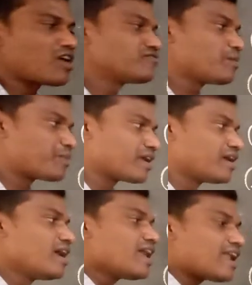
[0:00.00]
of the
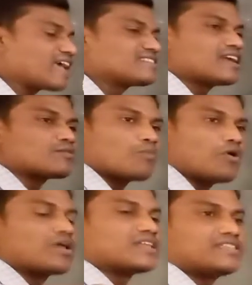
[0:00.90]
prey. Like that
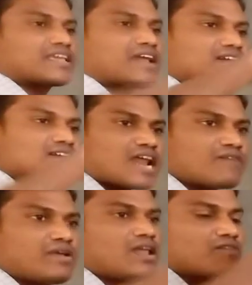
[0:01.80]
mode, they can
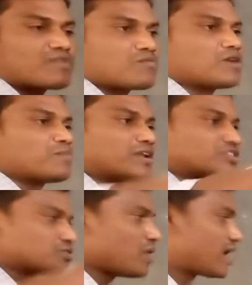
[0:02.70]
travel from one
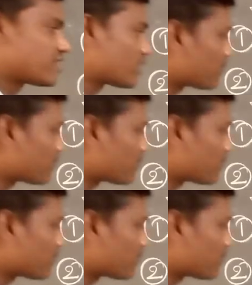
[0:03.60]
place to another